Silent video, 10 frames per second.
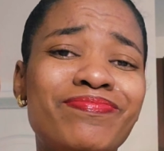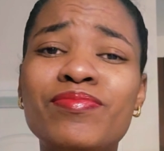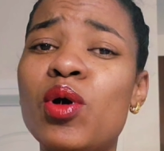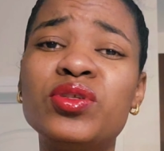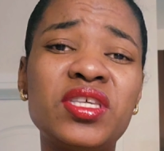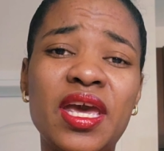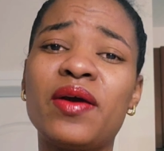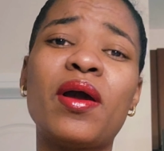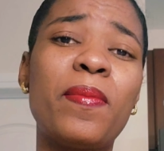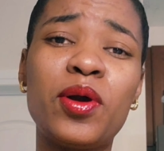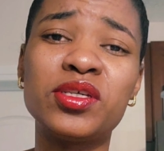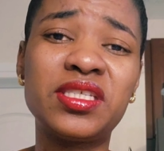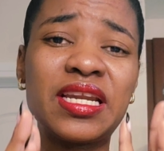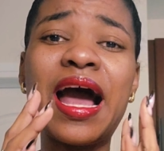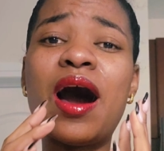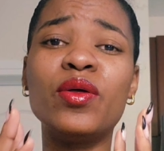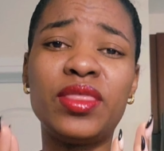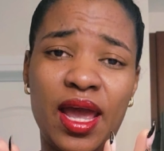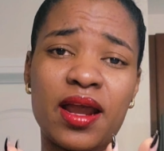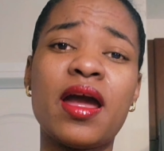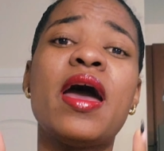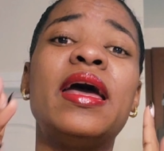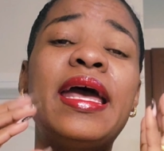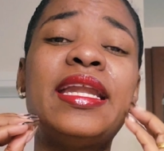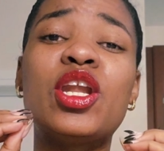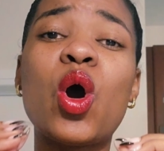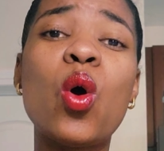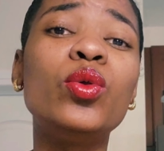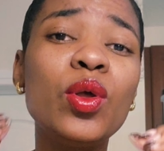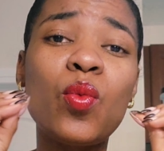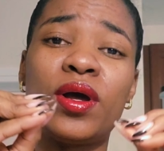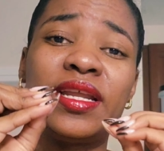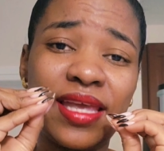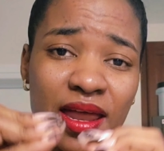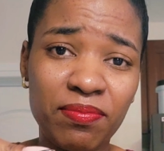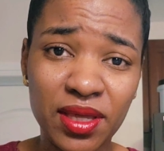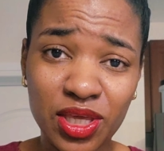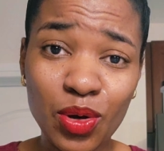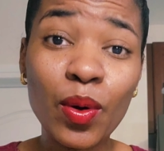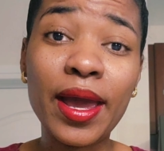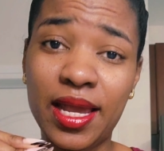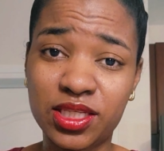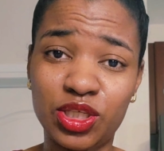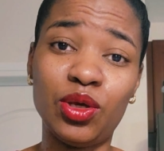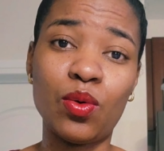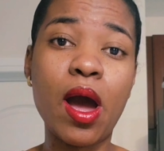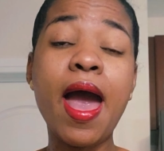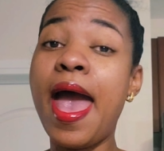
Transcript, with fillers: most caring person out there, and that the only one that can be you is you.